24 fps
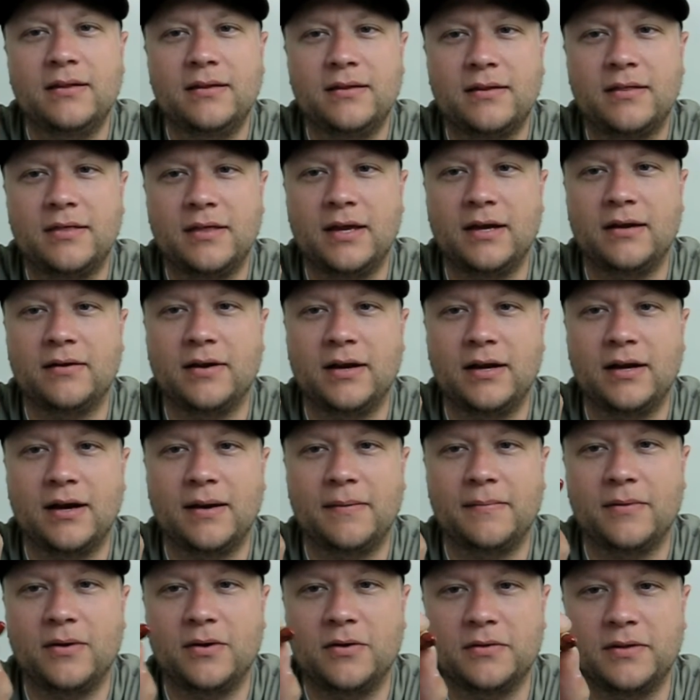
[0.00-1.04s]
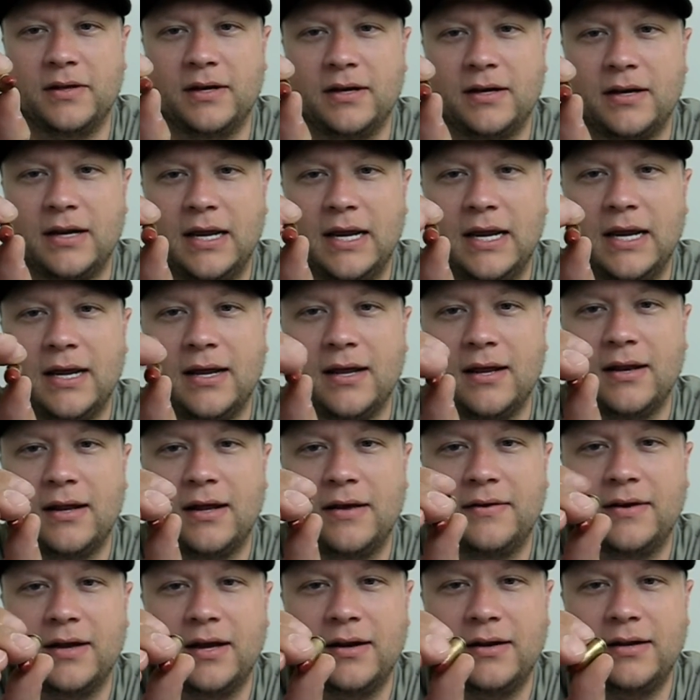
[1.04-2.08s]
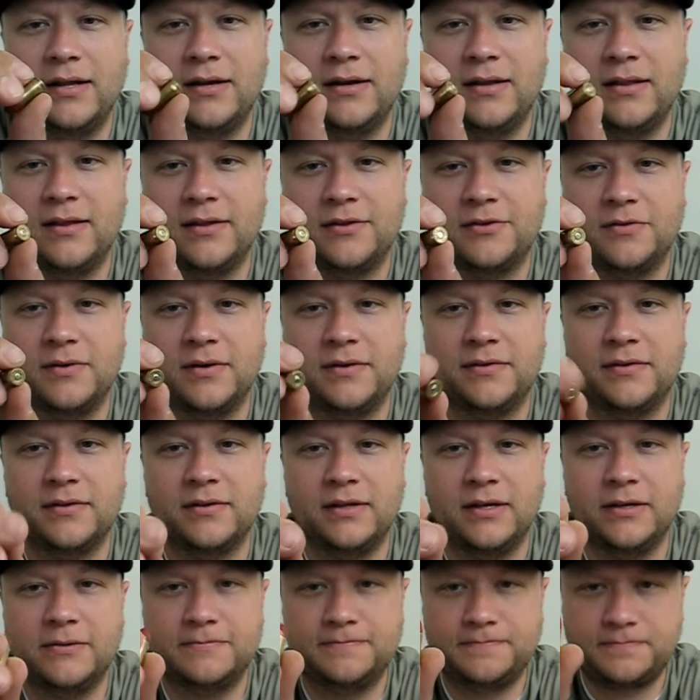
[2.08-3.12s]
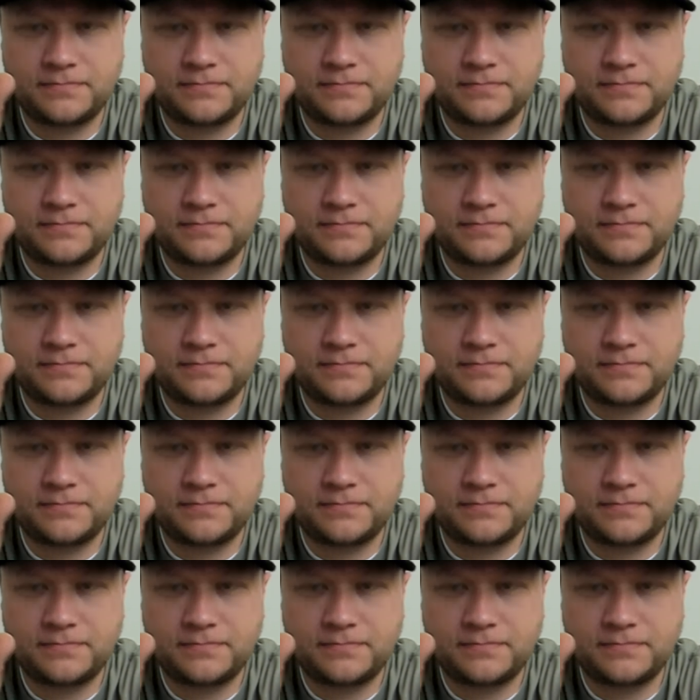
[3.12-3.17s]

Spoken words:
thing right here I'm holding, and I got into this recently.